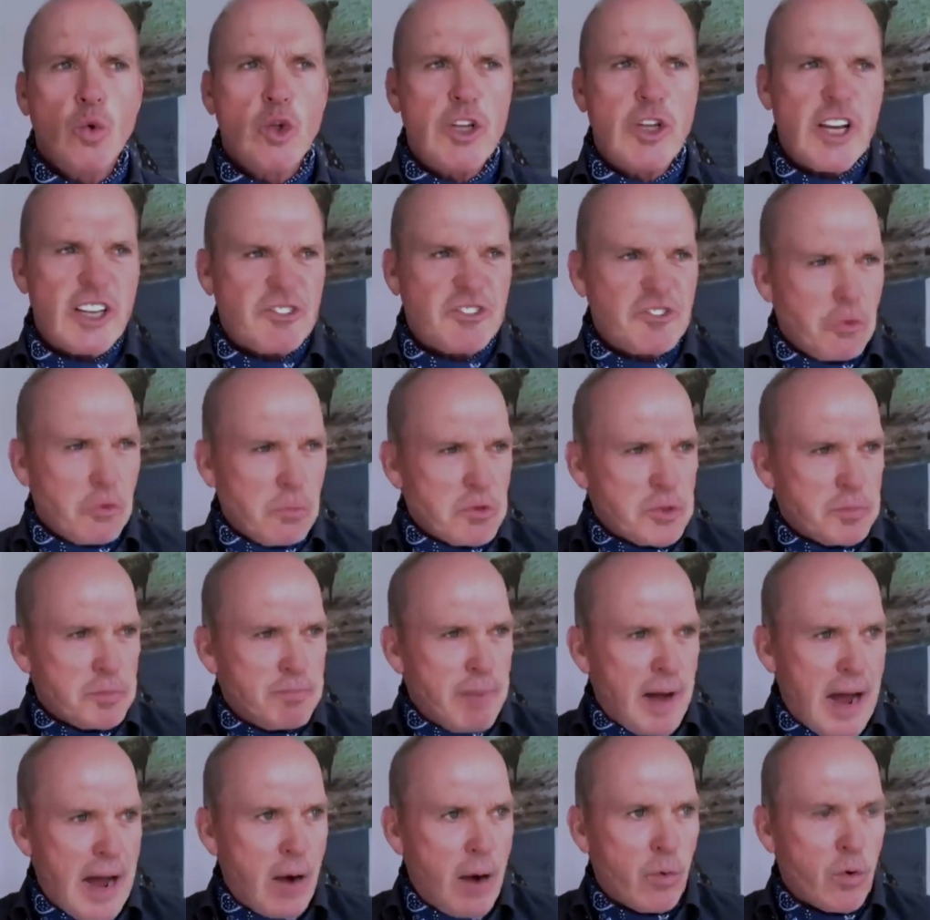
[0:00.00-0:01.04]
had so
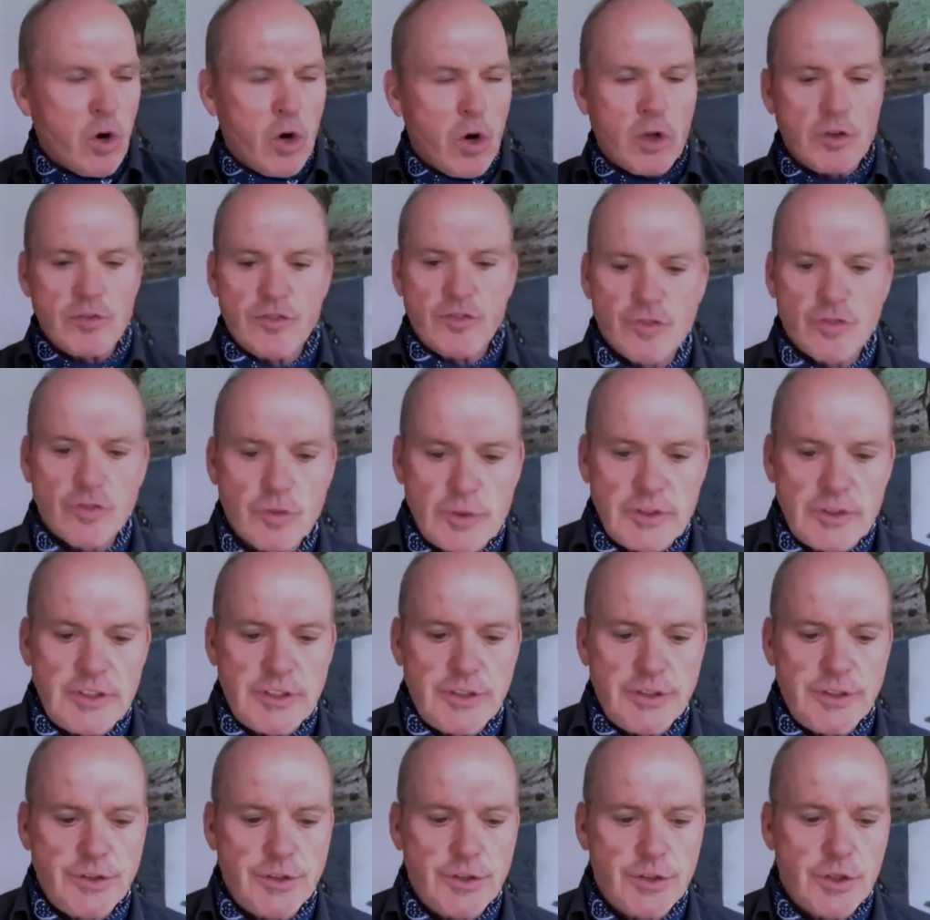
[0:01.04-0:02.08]
much power on
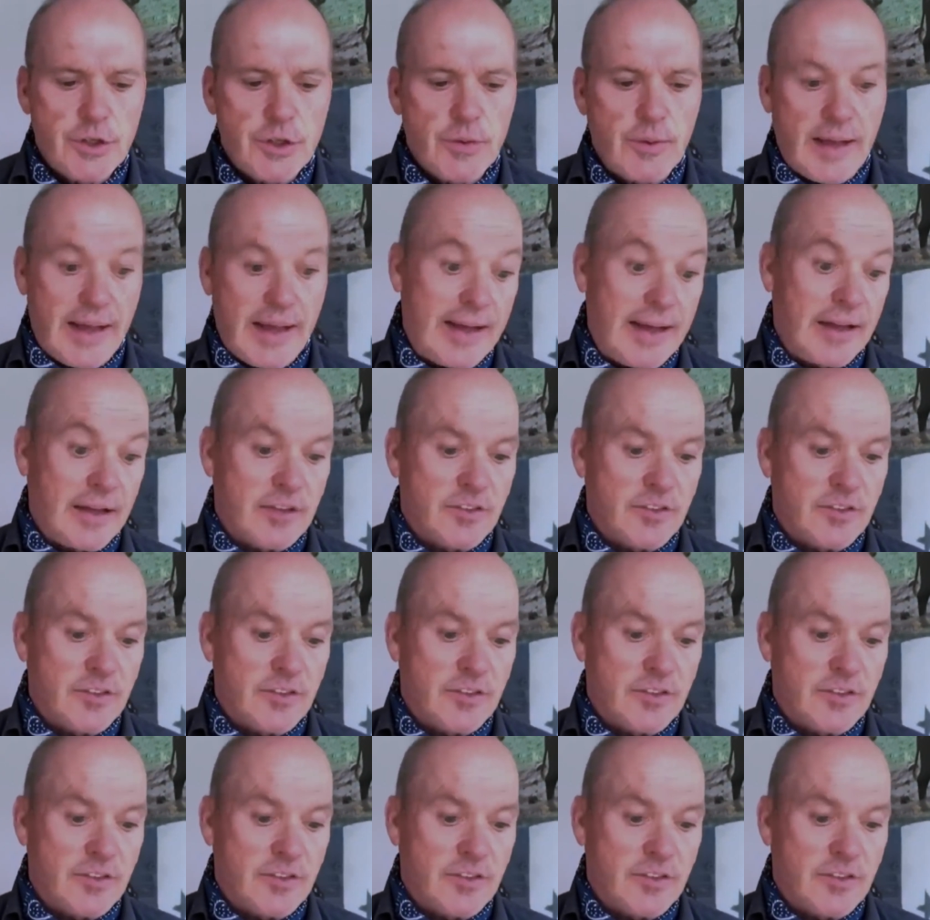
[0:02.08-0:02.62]
screen, you know,